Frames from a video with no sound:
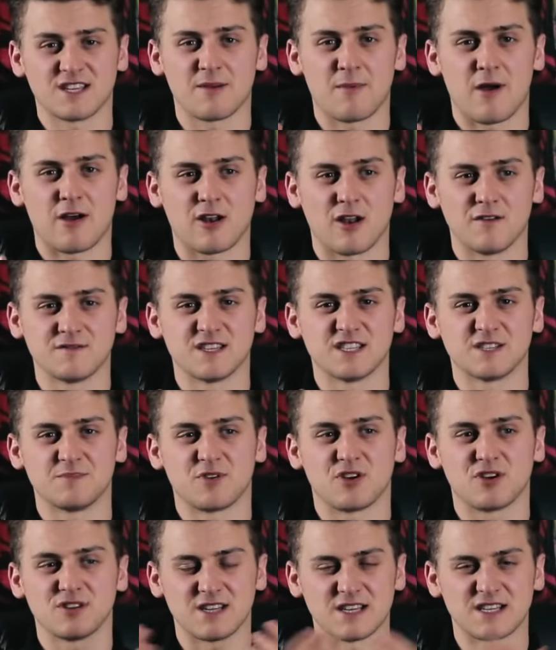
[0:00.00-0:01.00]
nice thing about gloves is
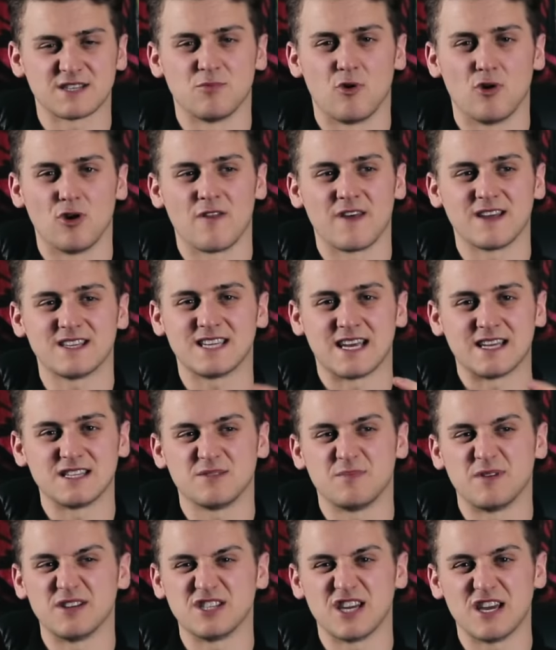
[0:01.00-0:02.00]
because they're smaller, they
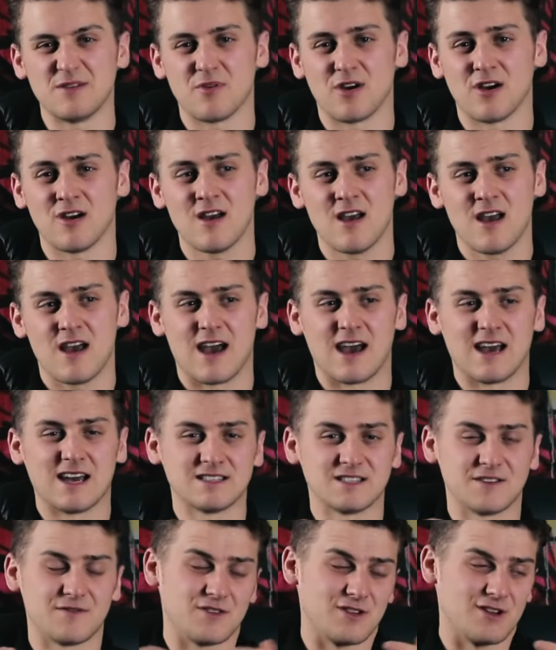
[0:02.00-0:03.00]
tend to be cheaper.
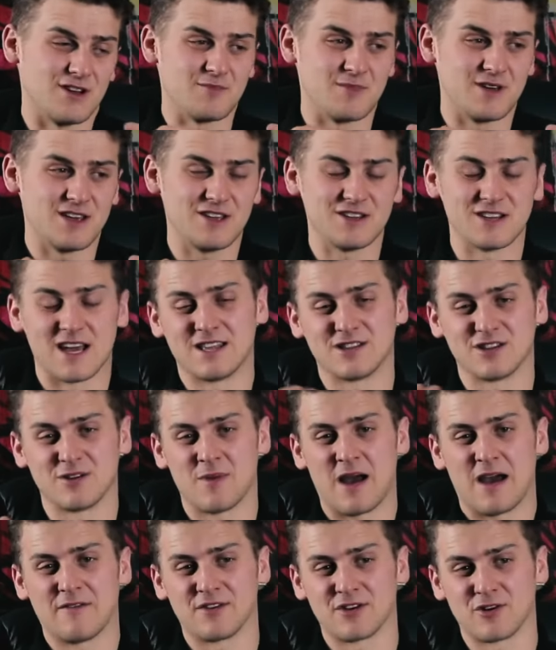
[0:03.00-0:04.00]
And if you're like me, you end
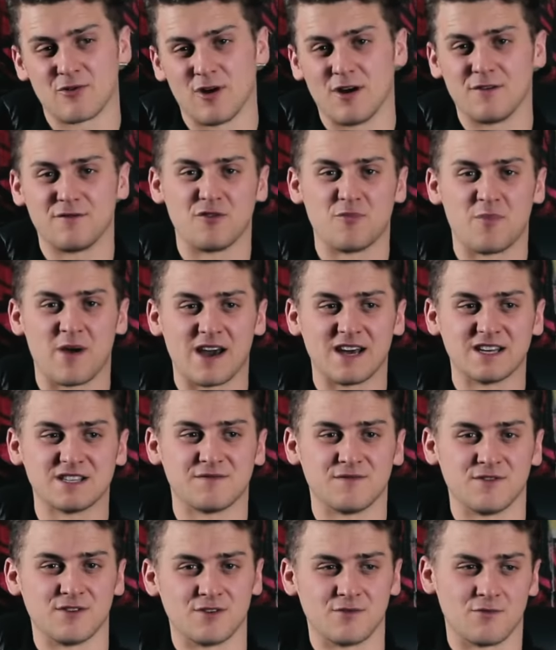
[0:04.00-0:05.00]
up having quite a few
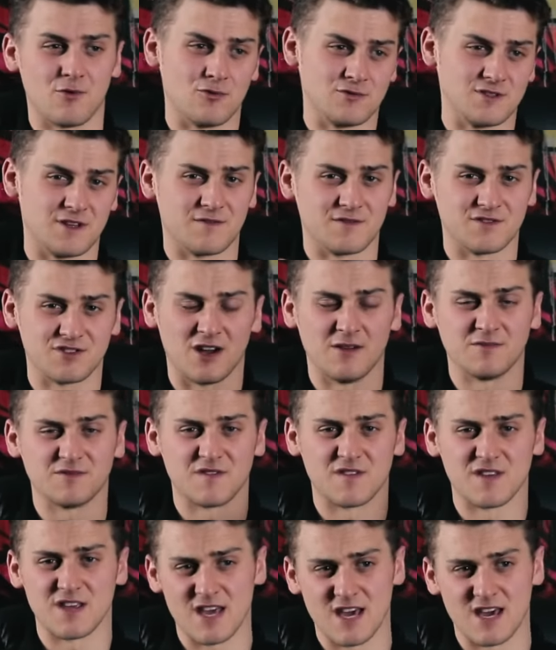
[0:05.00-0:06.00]
pairs for all different
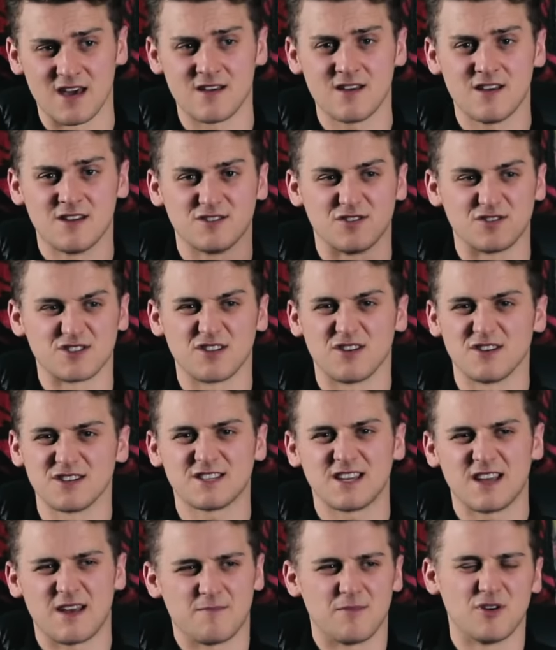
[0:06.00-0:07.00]
times of the year. So it's
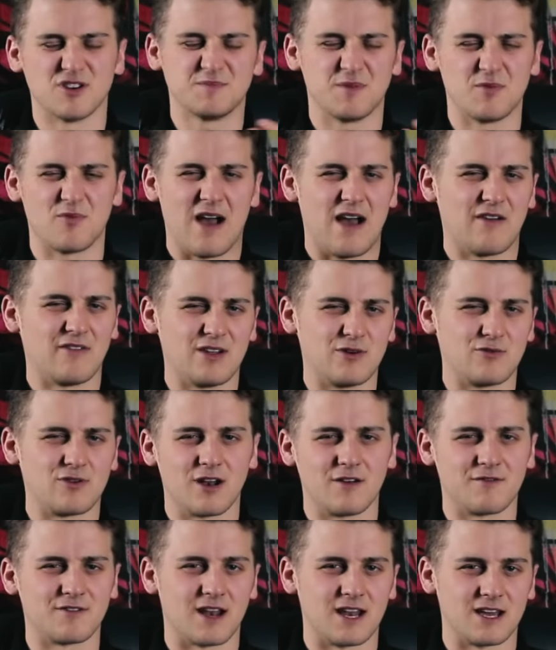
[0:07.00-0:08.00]
nice, most people have a little
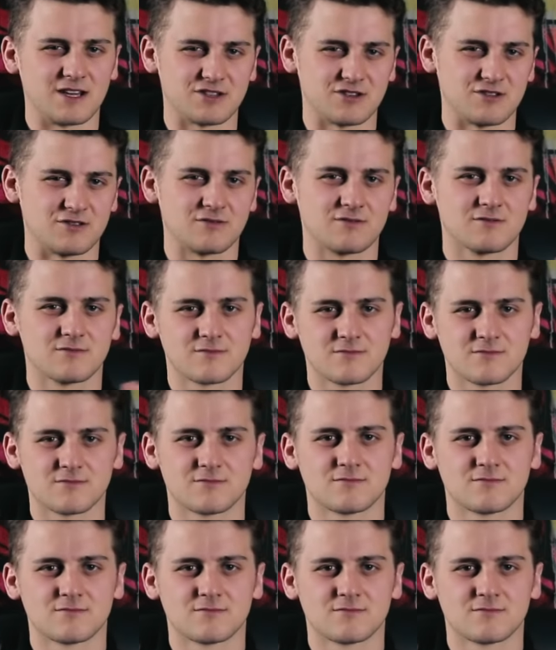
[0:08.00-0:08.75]
glove collection.